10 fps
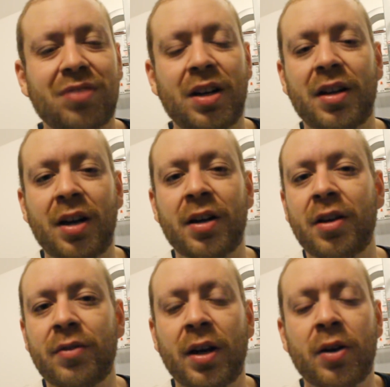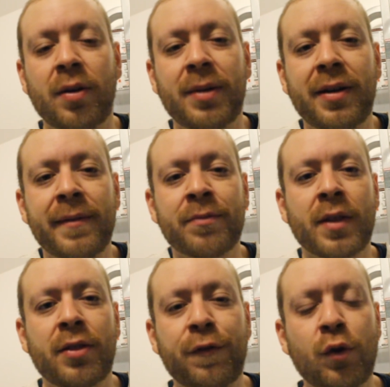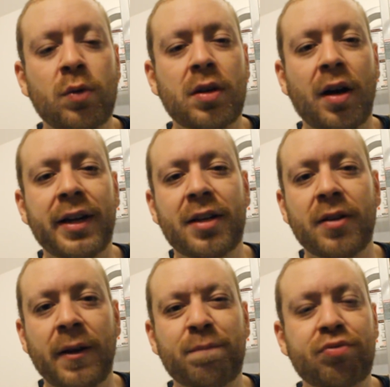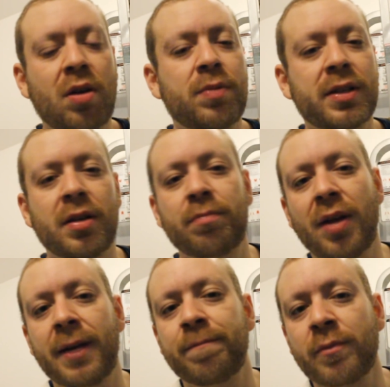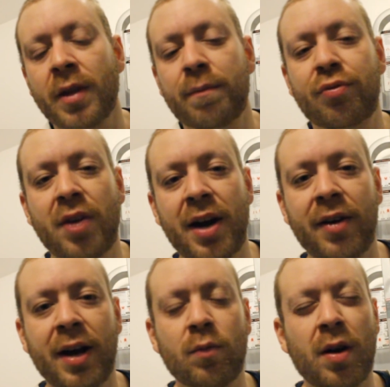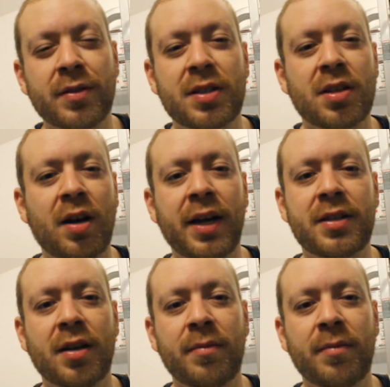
I don't know. I mean, the forward line, he's probably going to play Pereira out one side.